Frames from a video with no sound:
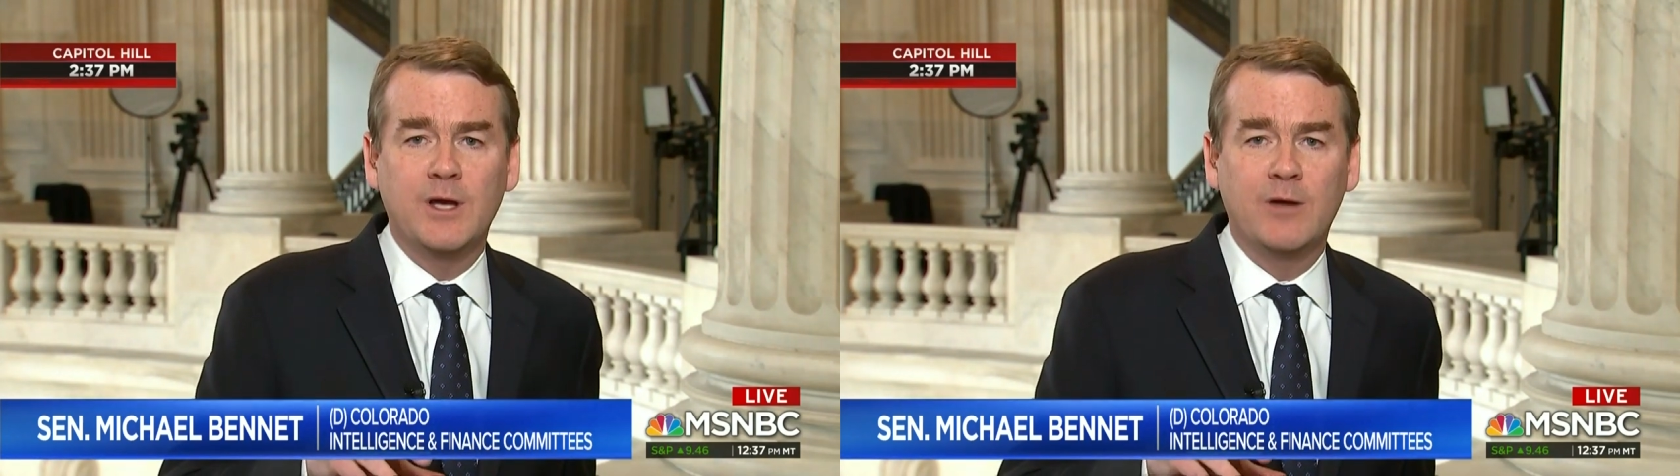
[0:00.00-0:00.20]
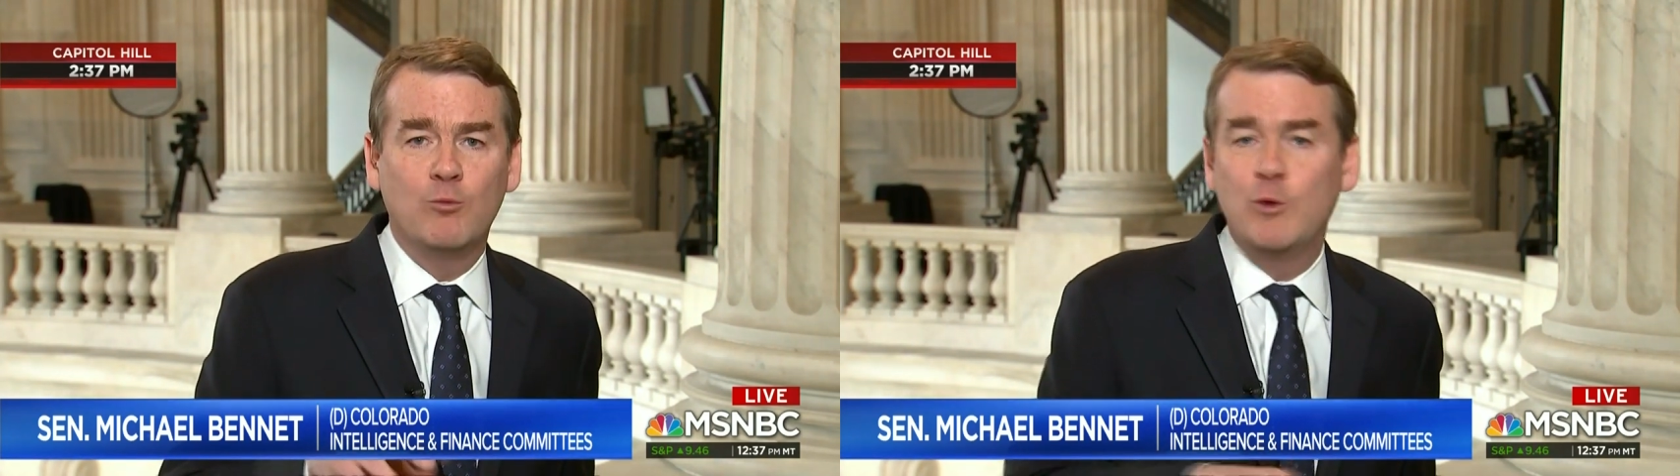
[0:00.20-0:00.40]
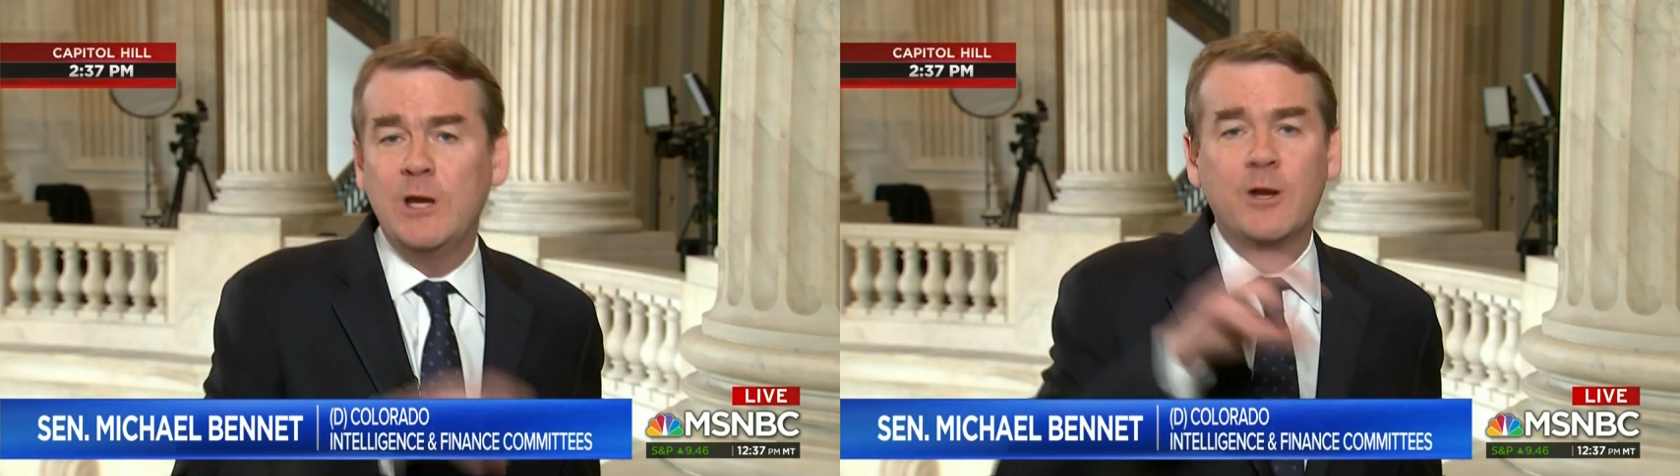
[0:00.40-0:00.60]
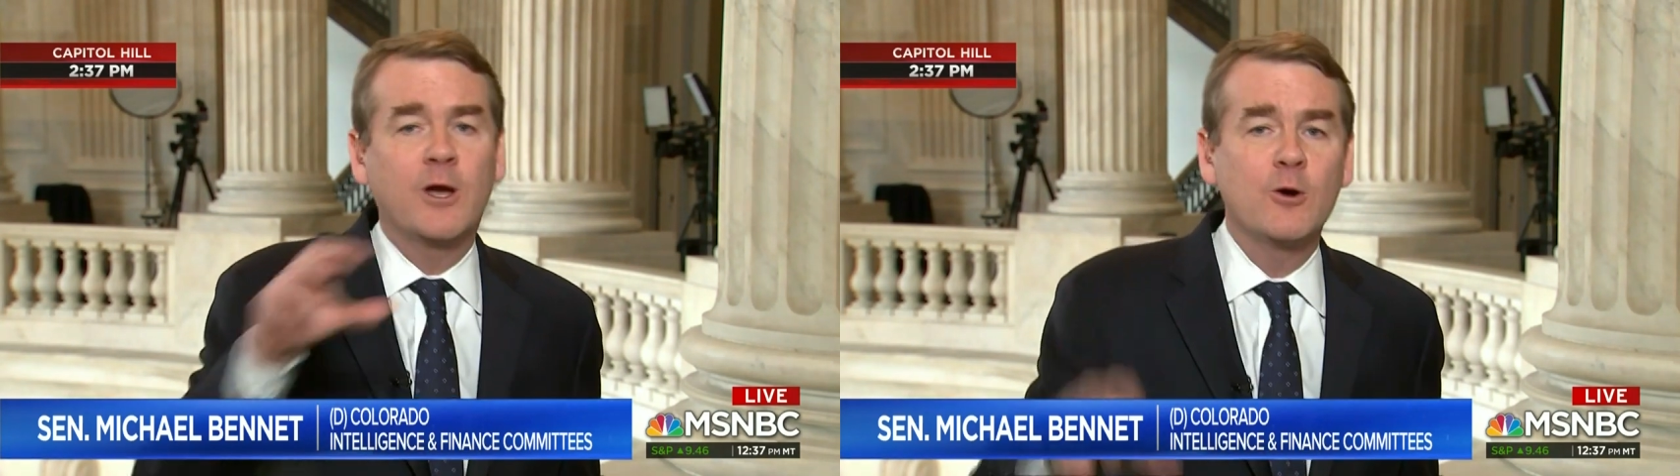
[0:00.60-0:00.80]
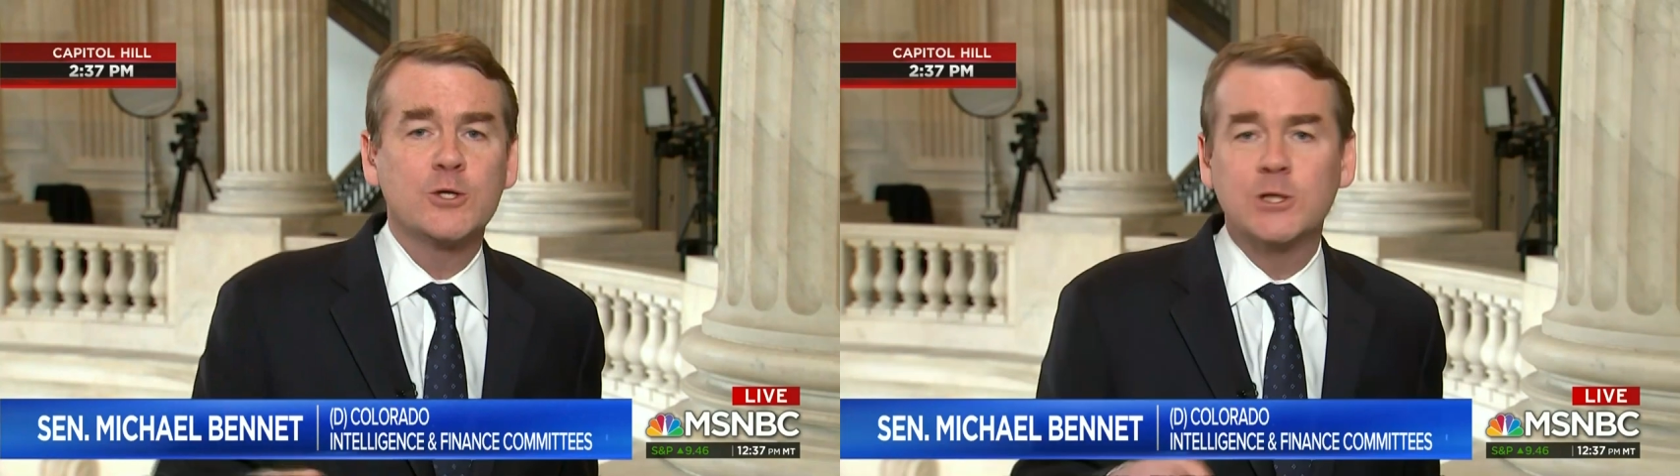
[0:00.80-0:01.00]
and
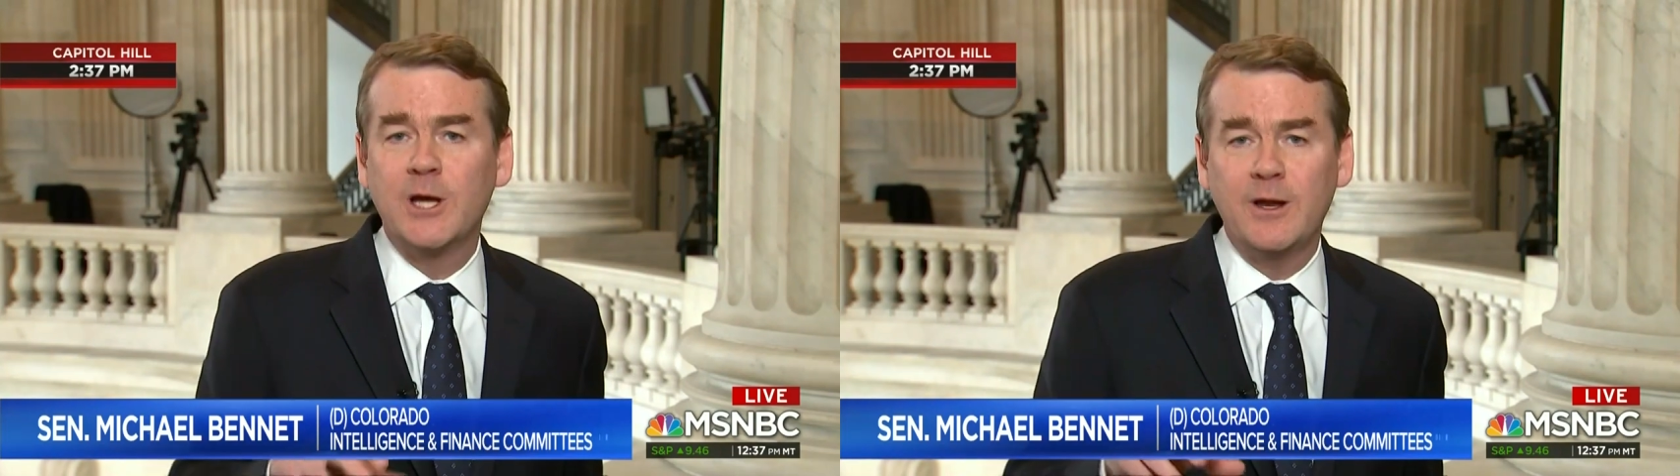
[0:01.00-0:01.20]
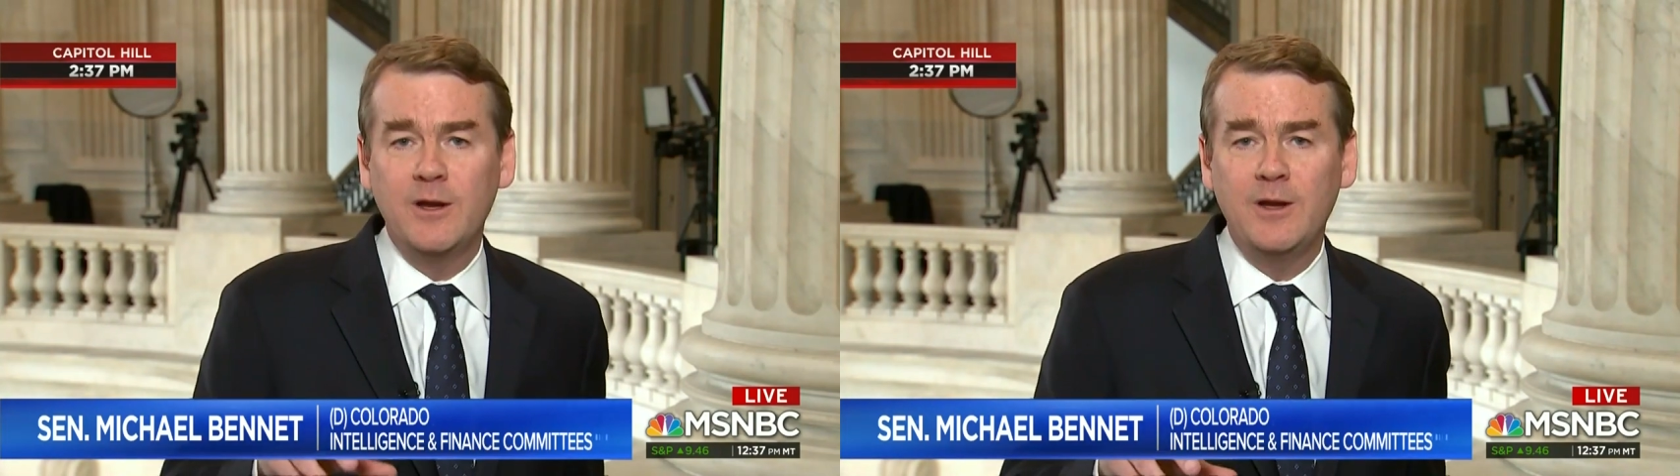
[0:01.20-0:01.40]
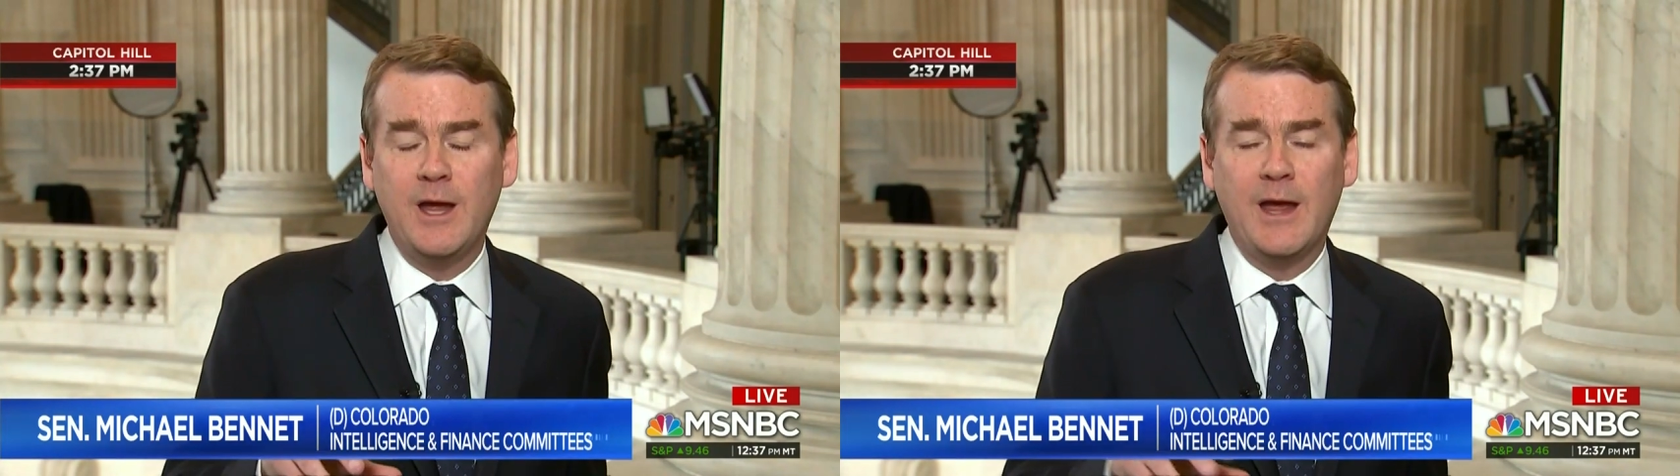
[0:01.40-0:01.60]
renegotiated